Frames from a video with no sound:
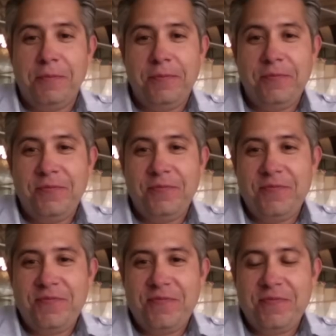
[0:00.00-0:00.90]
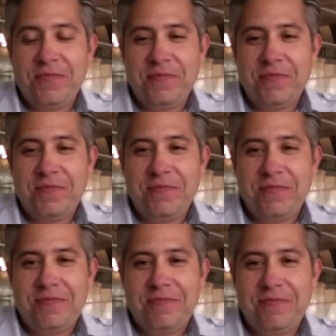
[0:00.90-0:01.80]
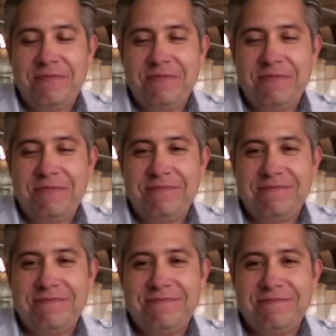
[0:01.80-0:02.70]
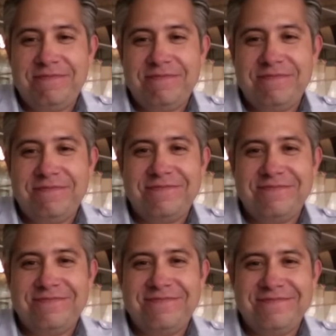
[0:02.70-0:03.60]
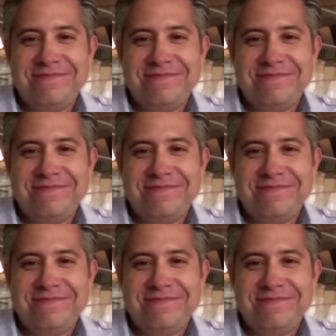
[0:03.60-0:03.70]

[no speech]